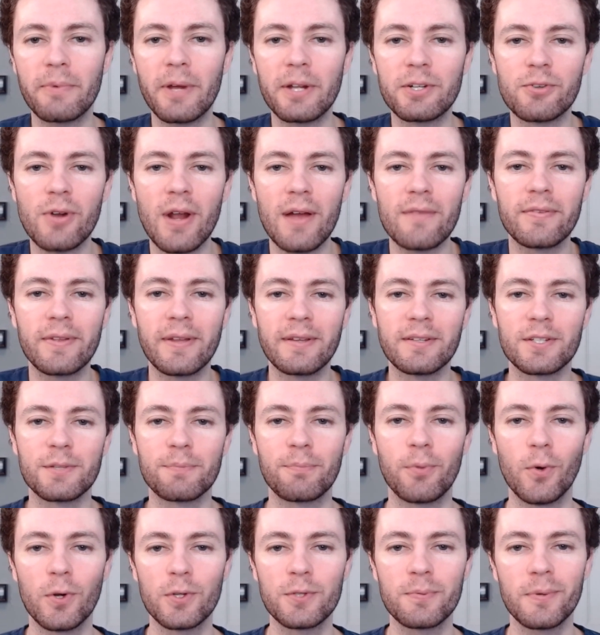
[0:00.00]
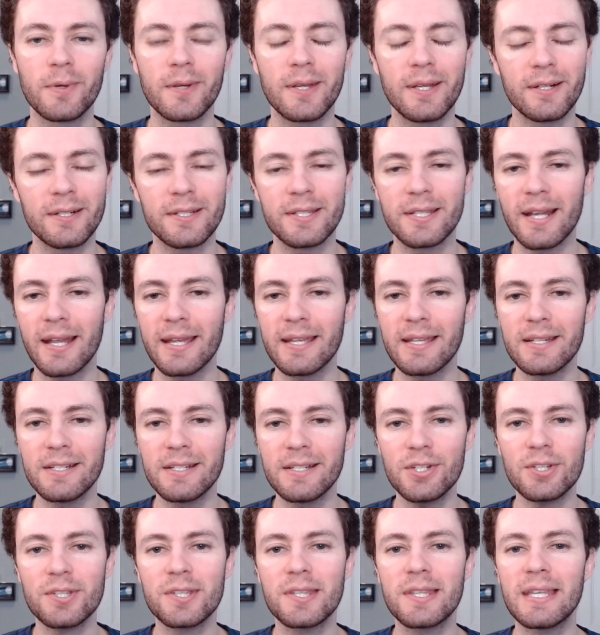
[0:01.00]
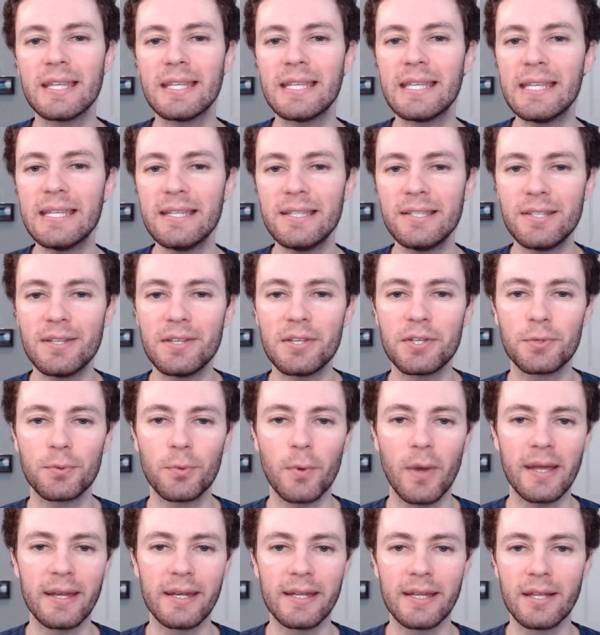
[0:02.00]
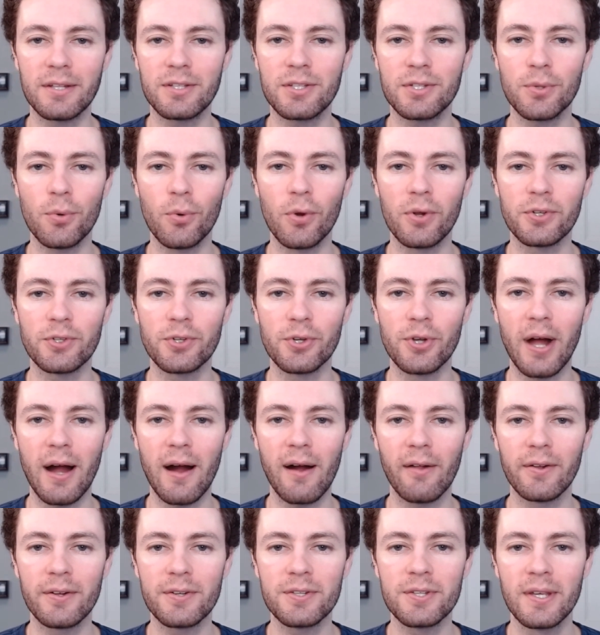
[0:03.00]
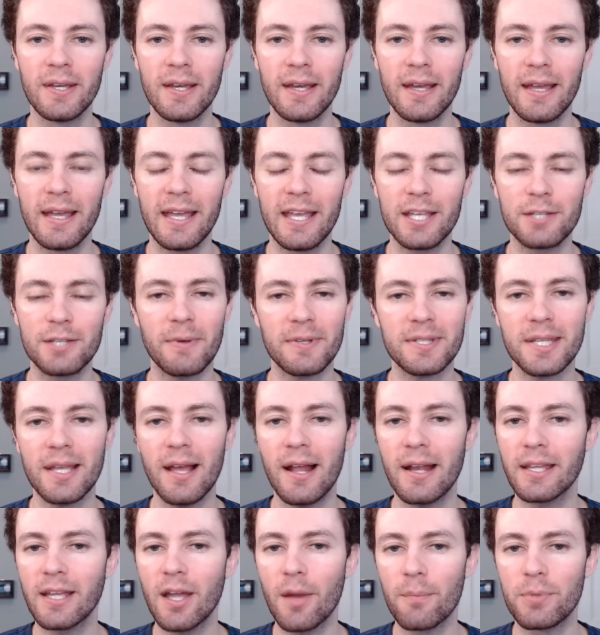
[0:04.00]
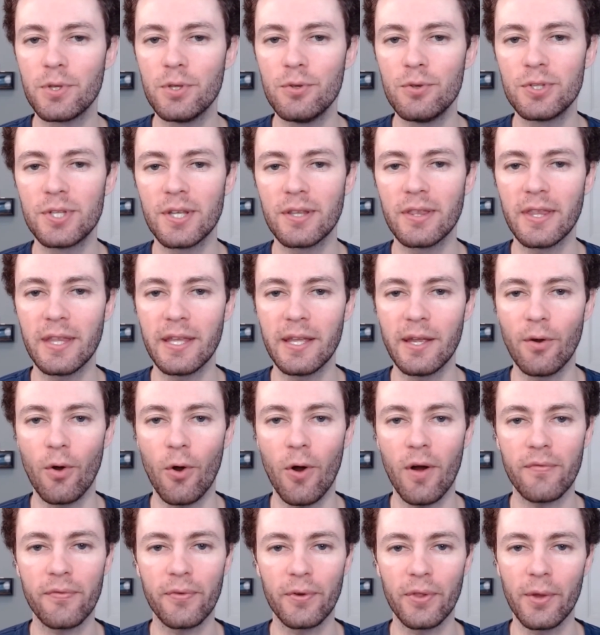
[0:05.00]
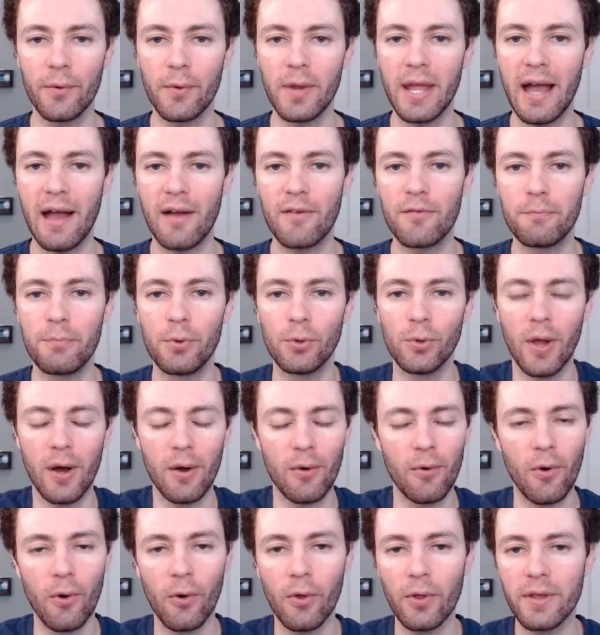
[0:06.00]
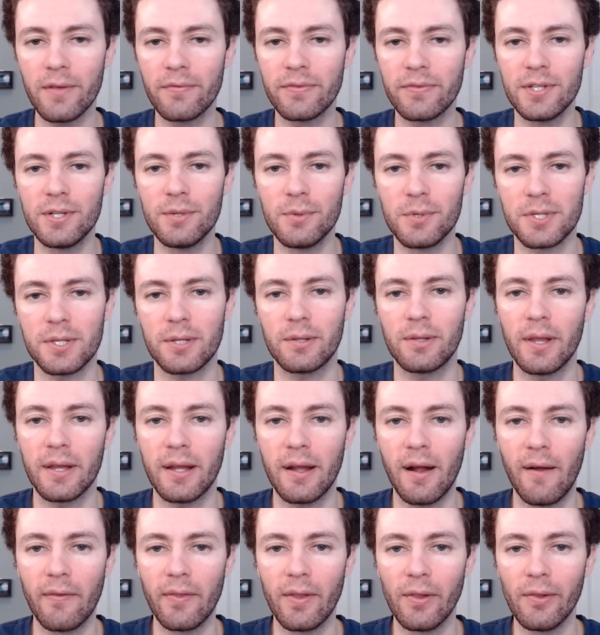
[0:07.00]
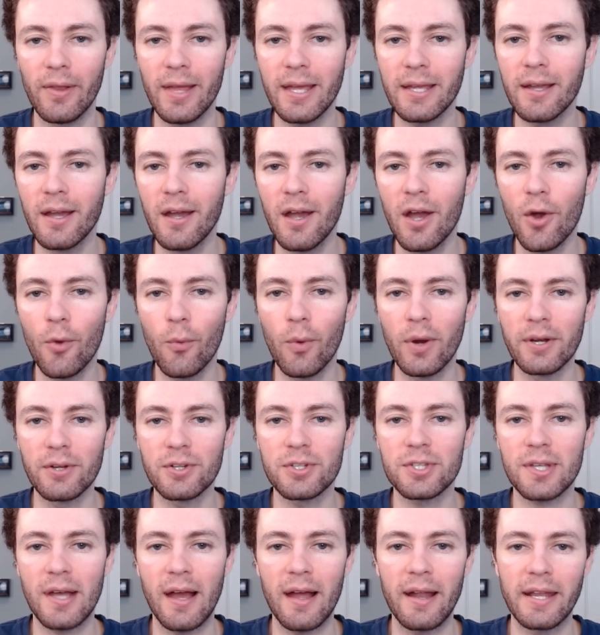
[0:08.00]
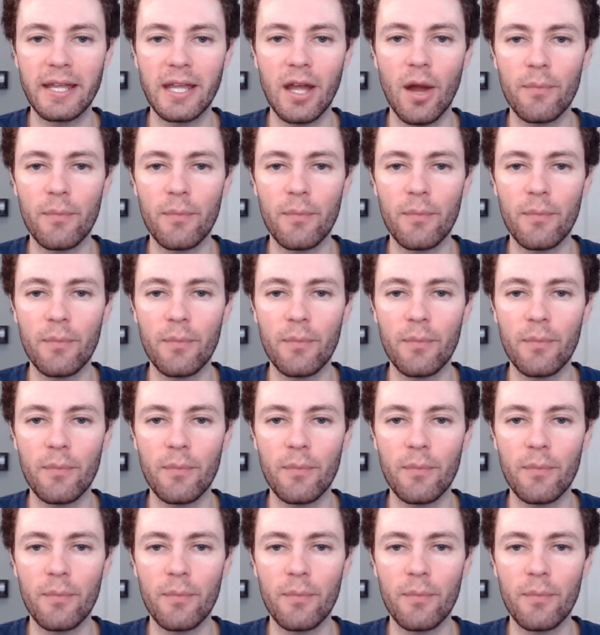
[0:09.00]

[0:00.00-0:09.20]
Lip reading: by DraftKings Sportsbook here today. And just the easiest way to get $200 is by signing up using the offer that we have below. All you have to do is click on the link when you're signing